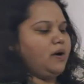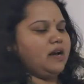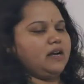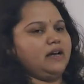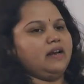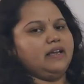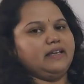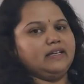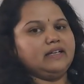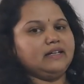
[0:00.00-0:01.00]
marker
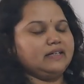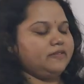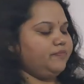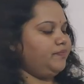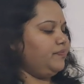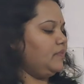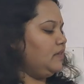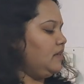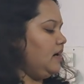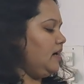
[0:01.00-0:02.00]
ink
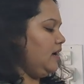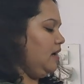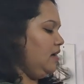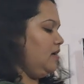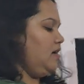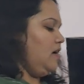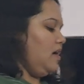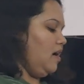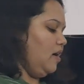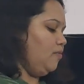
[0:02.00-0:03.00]
that
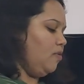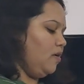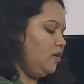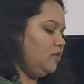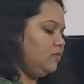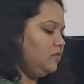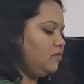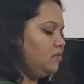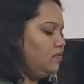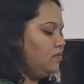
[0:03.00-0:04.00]
I want to
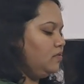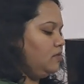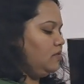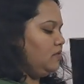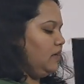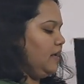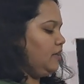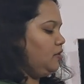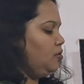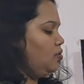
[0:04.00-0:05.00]

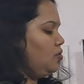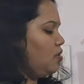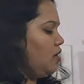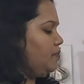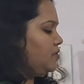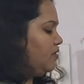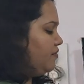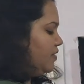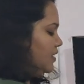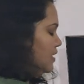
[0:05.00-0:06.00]
take 2 drops
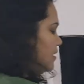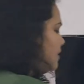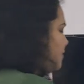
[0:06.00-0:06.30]
of ink.